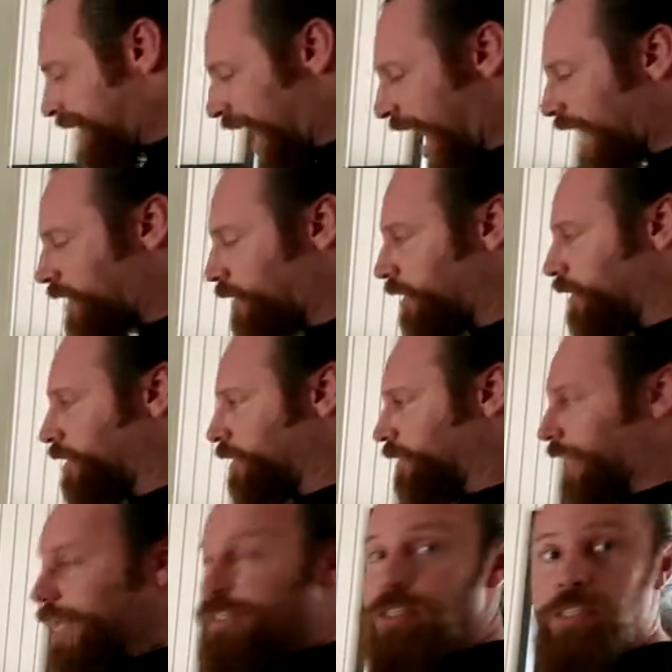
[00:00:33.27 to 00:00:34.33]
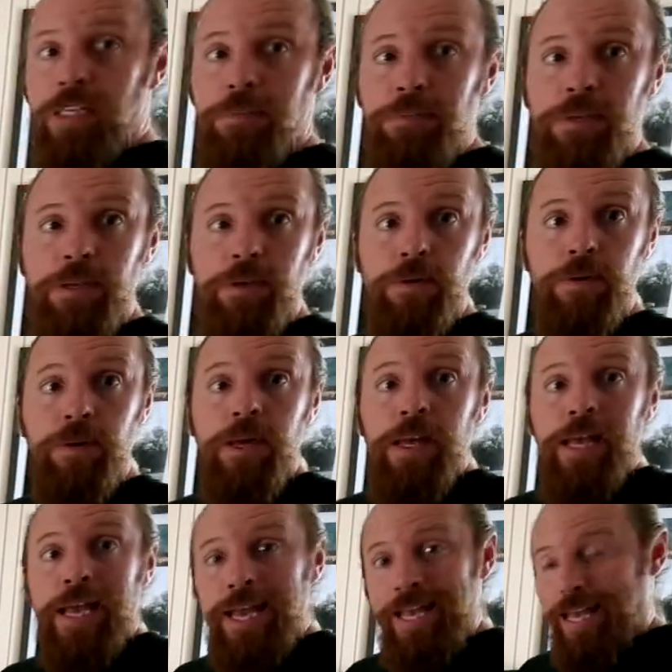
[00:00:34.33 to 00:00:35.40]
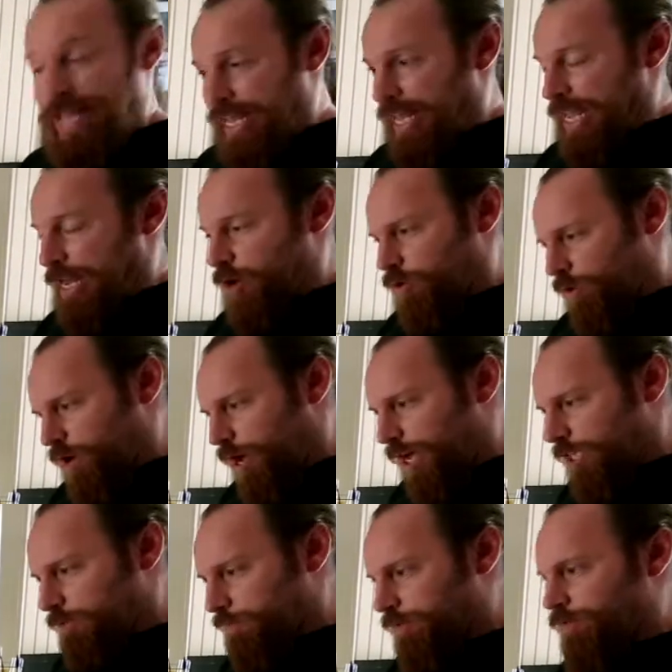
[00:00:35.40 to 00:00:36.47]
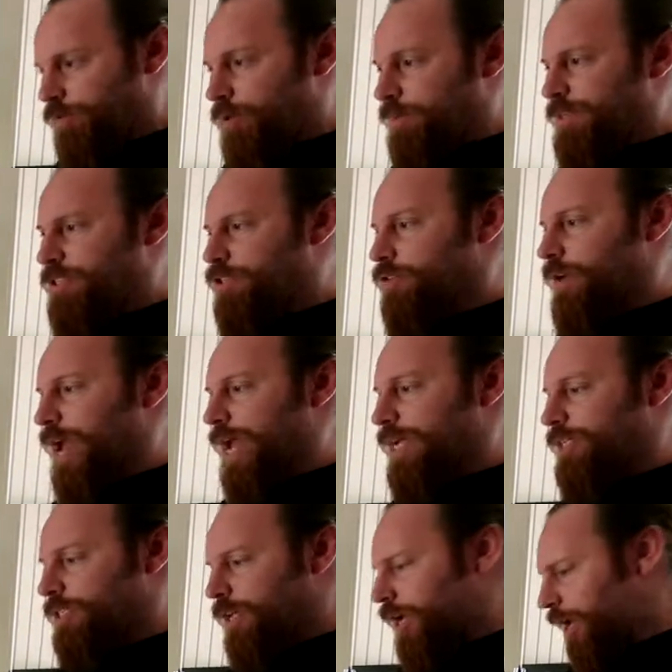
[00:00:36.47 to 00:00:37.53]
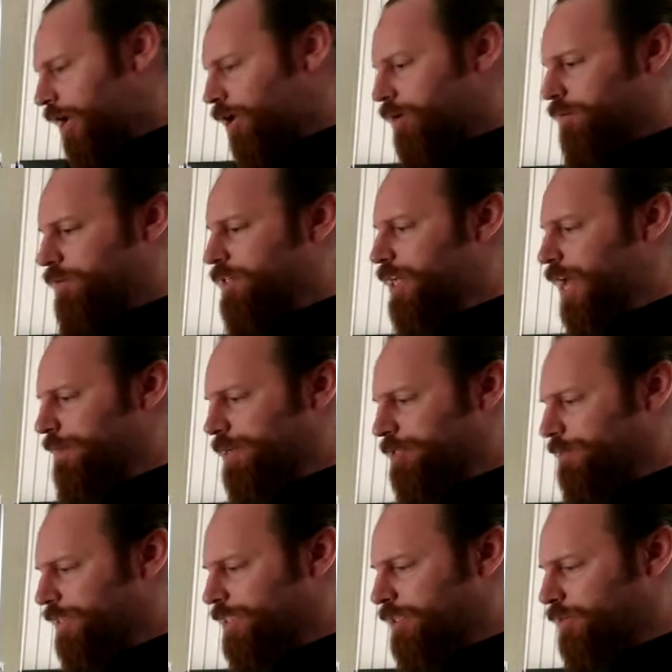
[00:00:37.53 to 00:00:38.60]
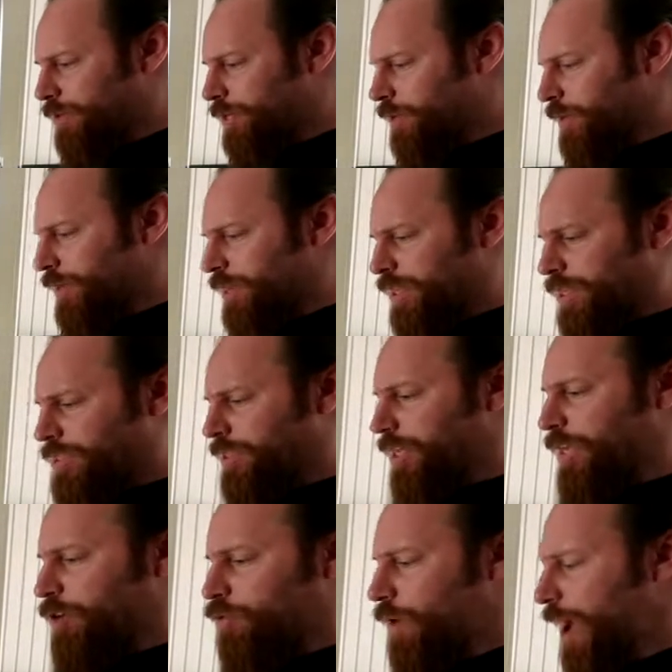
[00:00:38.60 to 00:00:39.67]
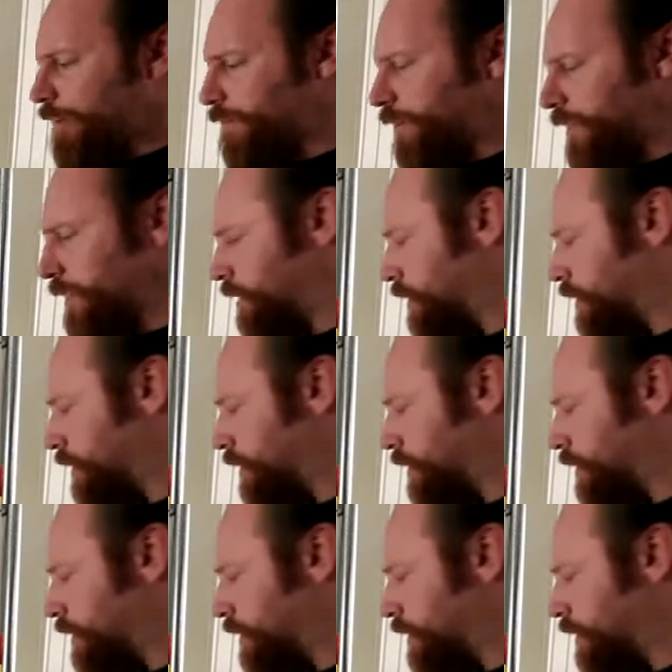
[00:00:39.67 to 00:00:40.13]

taxes that CPU and, and it'll cause performance drags uh, over time, especially when doing things like graphic